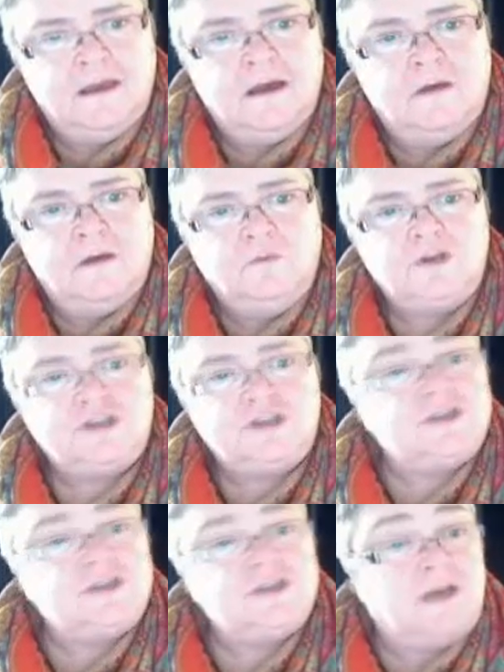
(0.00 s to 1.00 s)
which is
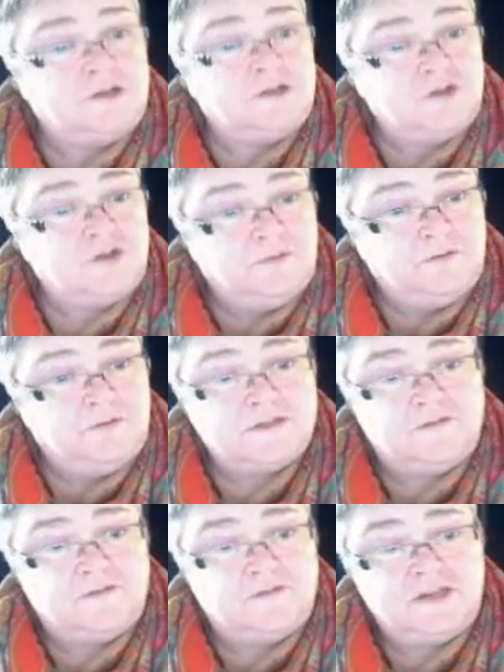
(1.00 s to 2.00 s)
on a tribal
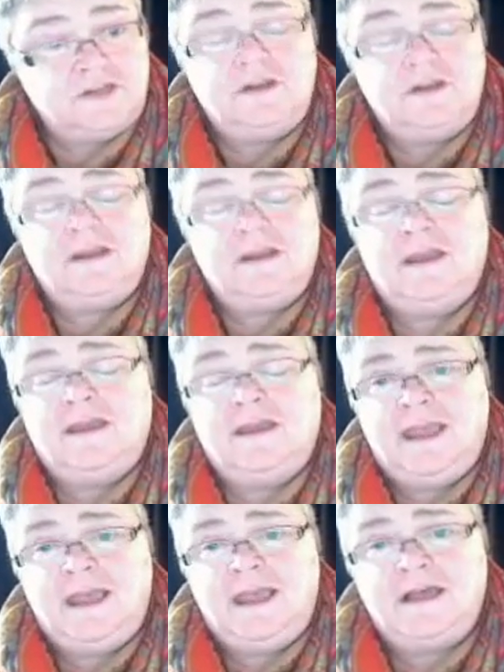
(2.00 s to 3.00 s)
reservation,
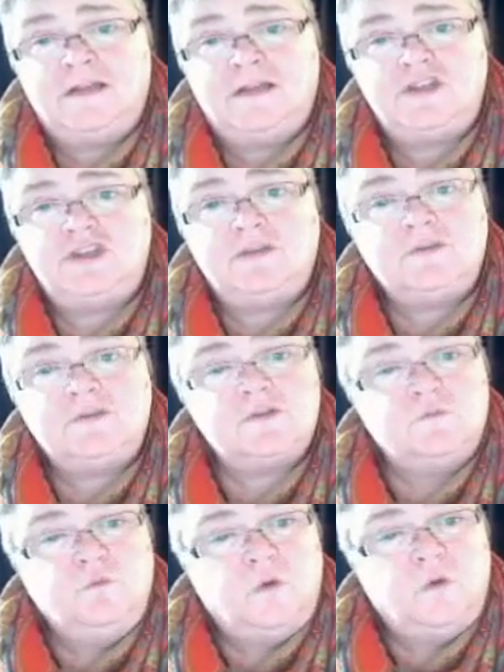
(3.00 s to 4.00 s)
and she was
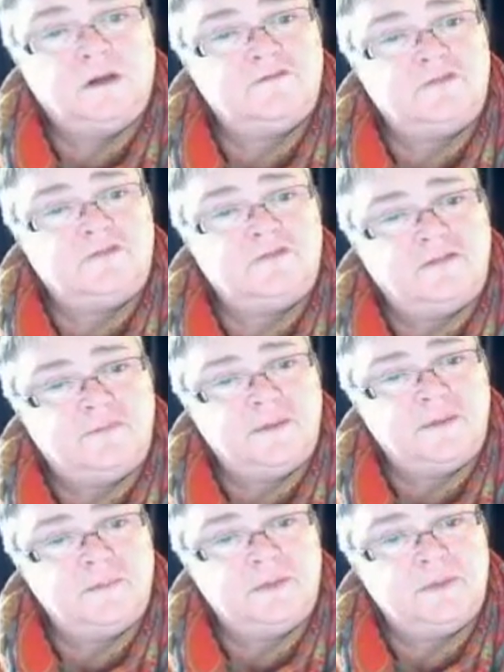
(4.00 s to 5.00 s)
one of 5
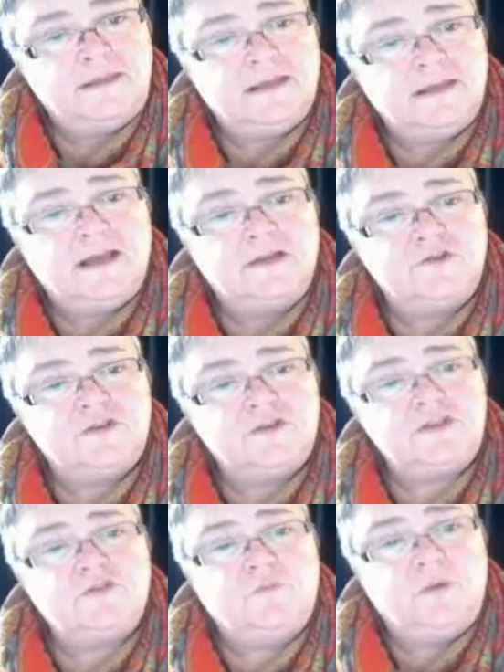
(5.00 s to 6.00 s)
people in the country
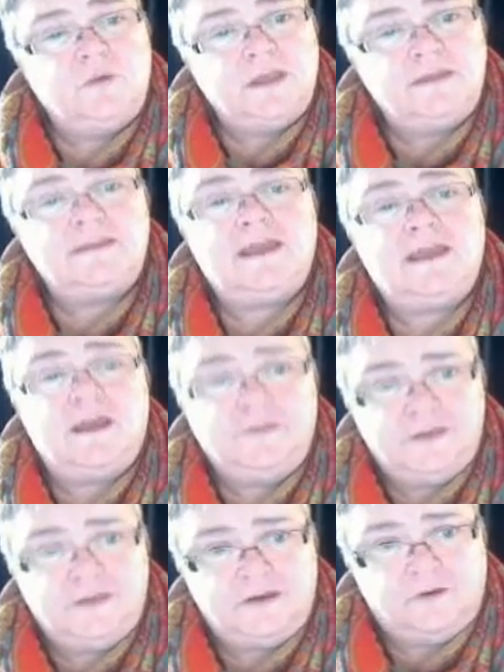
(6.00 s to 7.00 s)
to win the
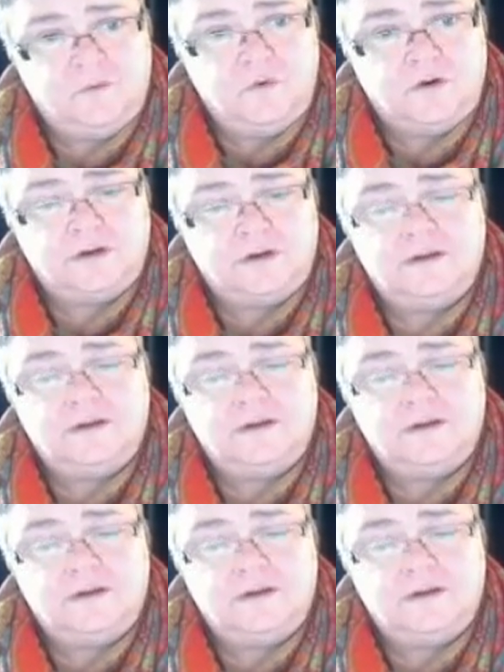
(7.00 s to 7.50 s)
healthcare award.